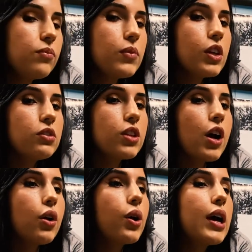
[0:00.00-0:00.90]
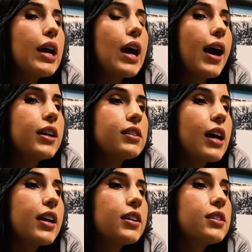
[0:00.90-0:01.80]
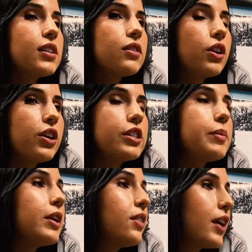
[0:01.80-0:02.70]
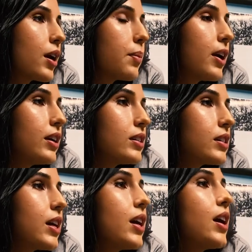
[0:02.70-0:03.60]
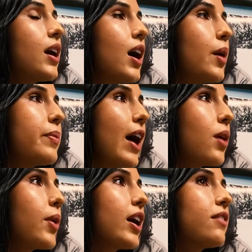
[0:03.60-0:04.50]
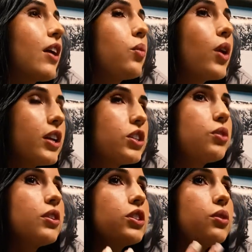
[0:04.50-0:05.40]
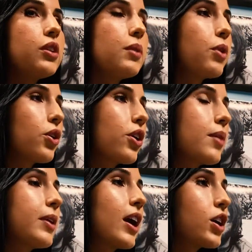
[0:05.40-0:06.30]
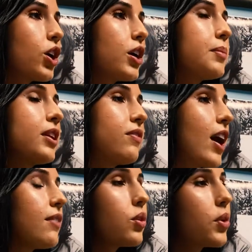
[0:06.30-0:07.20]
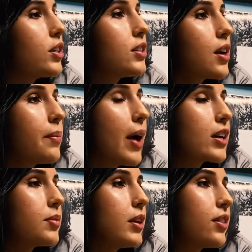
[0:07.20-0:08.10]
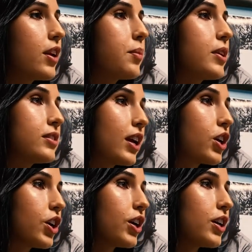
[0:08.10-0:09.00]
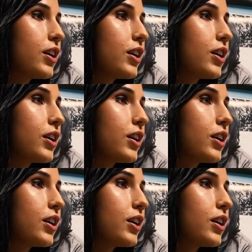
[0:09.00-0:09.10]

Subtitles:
So I decided to learn to be a therapist. That way, if I wanted to do any programming, I could, but if I ever wanted to come back to be a therapist, I could.